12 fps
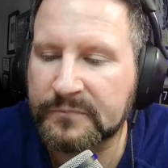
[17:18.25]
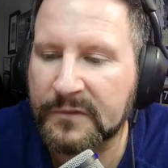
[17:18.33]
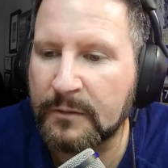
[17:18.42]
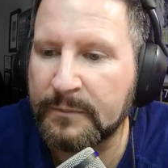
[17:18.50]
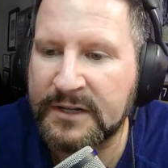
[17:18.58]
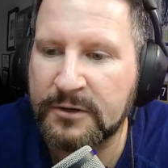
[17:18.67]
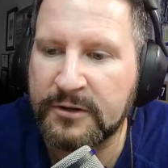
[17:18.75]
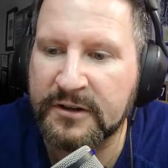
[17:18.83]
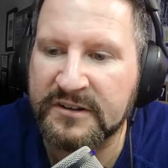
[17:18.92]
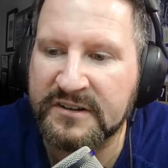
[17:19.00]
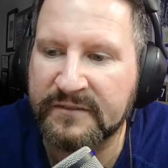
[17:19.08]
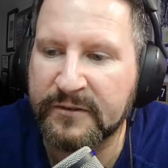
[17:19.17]
it'll be 2
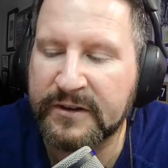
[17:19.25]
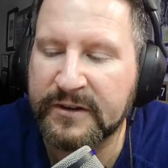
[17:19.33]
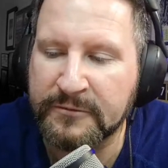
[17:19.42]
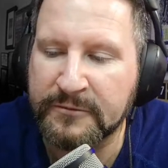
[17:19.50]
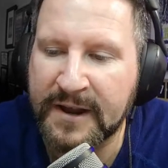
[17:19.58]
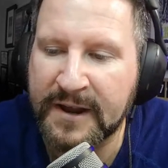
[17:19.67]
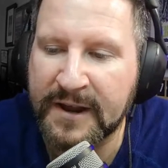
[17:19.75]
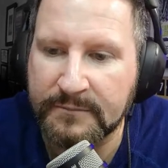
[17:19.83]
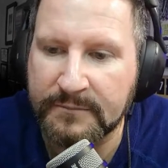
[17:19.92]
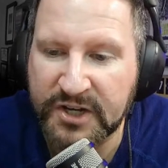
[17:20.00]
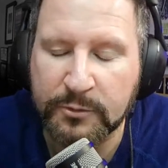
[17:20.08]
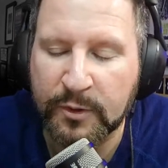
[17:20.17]
years since his arrest come
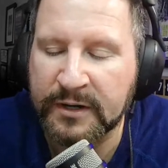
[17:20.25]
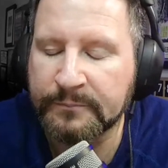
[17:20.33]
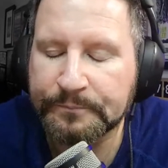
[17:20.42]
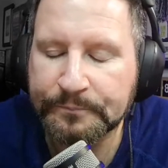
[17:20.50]
January.